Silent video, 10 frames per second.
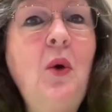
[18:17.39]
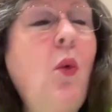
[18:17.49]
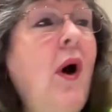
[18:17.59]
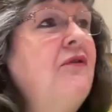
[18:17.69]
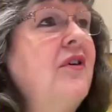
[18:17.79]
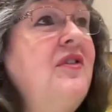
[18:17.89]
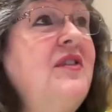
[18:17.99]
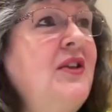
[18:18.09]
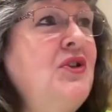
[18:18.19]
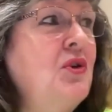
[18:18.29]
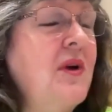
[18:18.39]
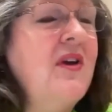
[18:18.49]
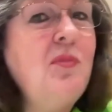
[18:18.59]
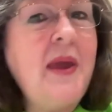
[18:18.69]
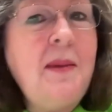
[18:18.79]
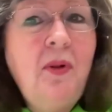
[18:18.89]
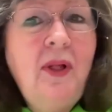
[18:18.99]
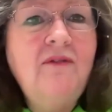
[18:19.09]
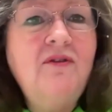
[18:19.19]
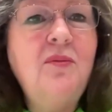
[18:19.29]
Well, for centuries, people
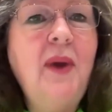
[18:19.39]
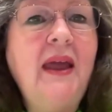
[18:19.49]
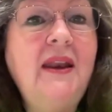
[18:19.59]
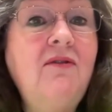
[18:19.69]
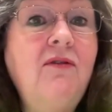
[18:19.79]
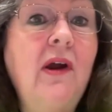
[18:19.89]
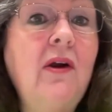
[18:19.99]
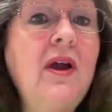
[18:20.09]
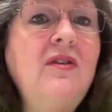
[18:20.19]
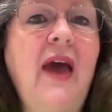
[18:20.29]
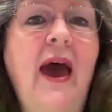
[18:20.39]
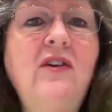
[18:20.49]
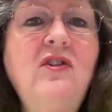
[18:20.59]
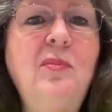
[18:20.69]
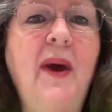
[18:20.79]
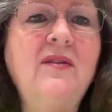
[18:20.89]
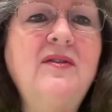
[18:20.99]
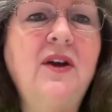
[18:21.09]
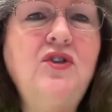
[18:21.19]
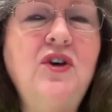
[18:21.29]
have debated various
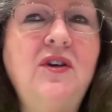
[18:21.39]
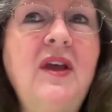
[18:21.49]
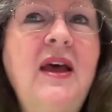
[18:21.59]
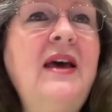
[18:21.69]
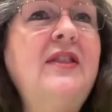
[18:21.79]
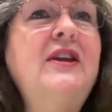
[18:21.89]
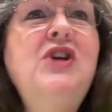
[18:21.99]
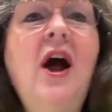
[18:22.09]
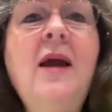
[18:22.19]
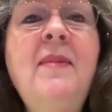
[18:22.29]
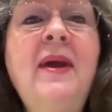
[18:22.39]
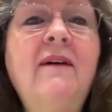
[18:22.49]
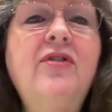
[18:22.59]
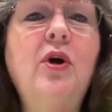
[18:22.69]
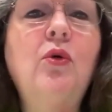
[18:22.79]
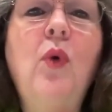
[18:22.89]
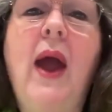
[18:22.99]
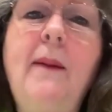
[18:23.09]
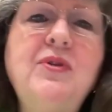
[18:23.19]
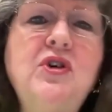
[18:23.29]
aspects such as the timing of the
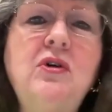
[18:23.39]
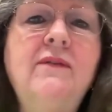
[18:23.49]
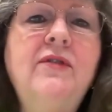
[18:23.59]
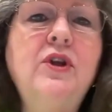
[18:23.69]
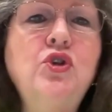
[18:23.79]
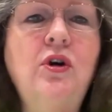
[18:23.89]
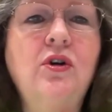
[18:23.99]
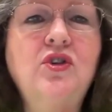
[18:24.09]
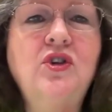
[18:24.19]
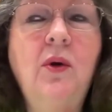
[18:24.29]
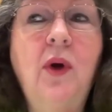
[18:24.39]
rapture of the church.